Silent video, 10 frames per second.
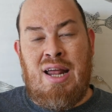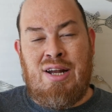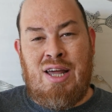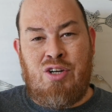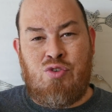
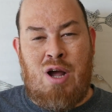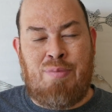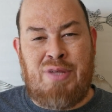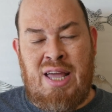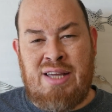I kind of
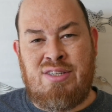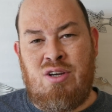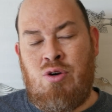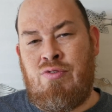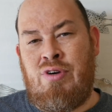dropped a
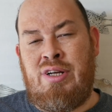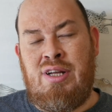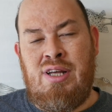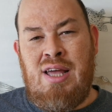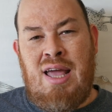hex over
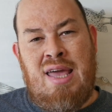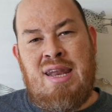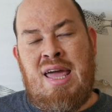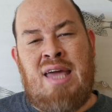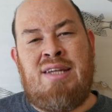it
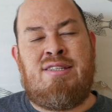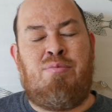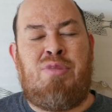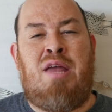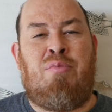and added
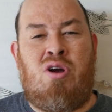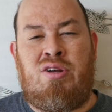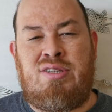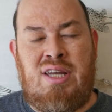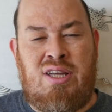some
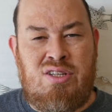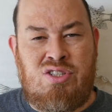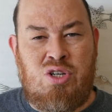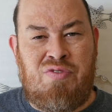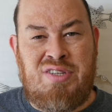landmarks that
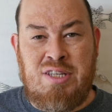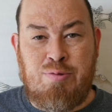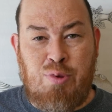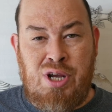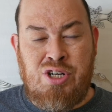can serve as
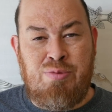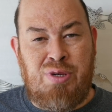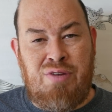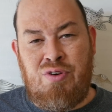inspiration.